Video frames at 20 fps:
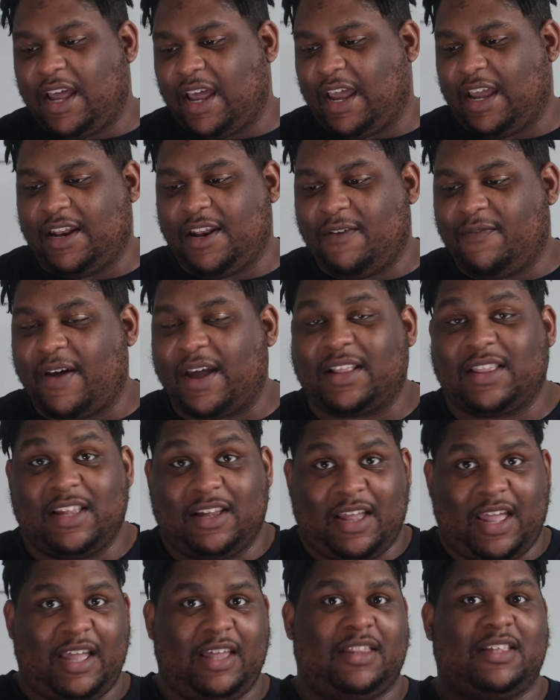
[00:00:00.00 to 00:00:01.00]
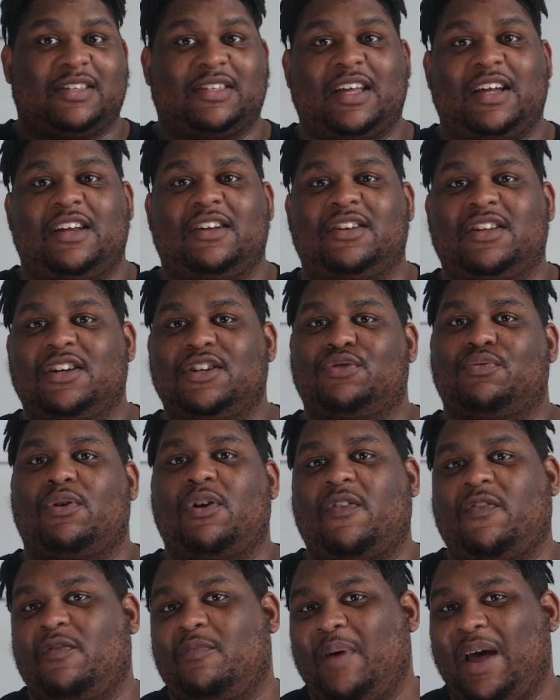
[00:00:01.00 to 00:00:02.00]
And the fact that, hey, this light does
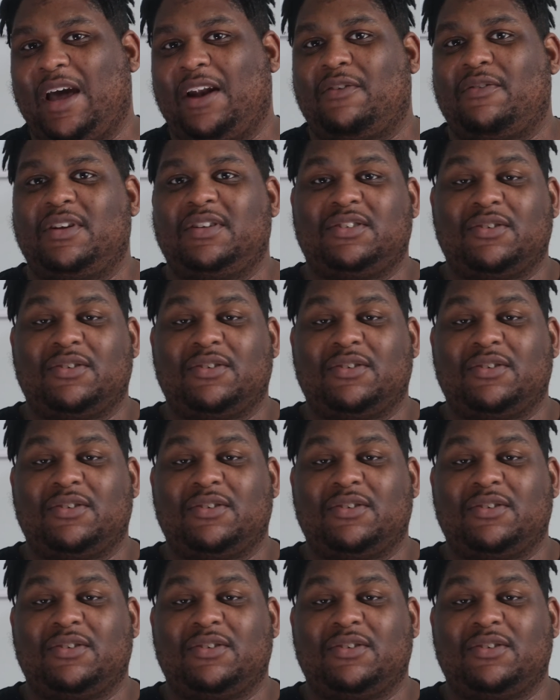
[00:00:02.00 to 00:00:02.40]
run off a battery,